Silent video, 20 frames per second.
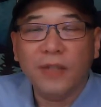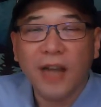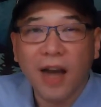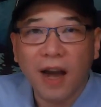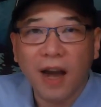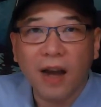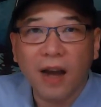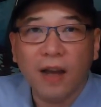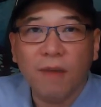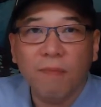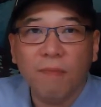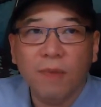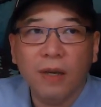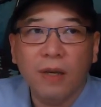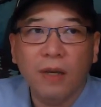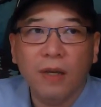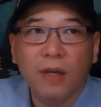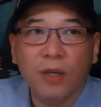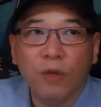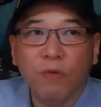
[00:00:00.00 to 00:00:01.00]

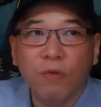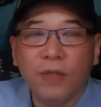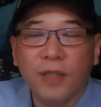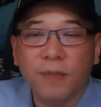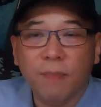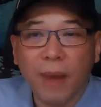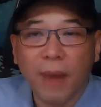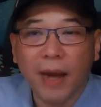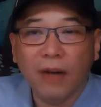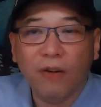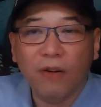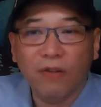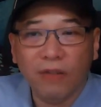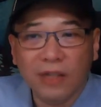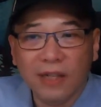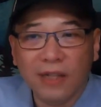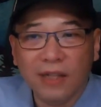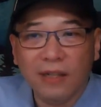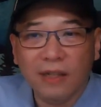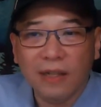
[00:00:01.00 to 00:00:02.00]
time you spend
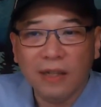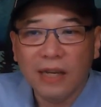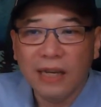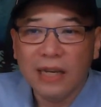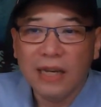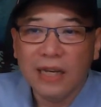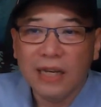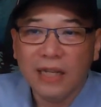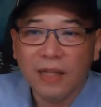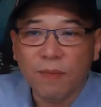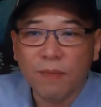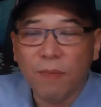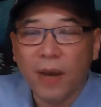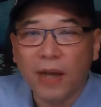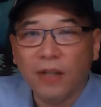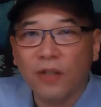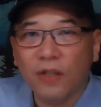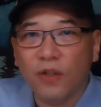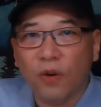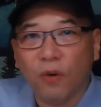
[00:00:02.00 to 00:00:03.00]
on it
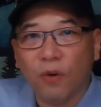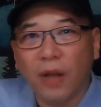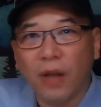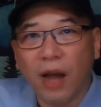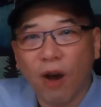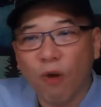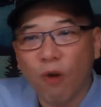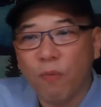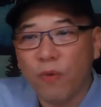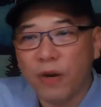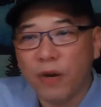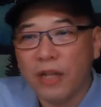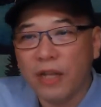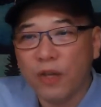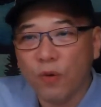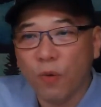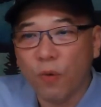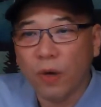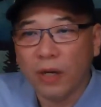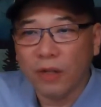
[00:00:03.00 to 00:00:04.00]
depends on how pretty
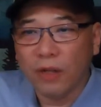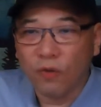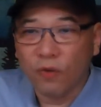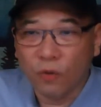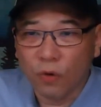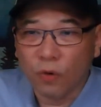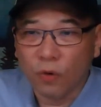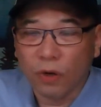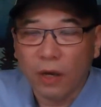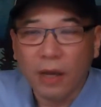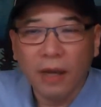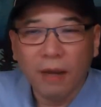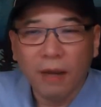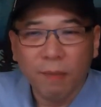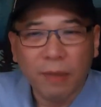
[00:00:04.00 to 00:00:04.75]
you want it to look.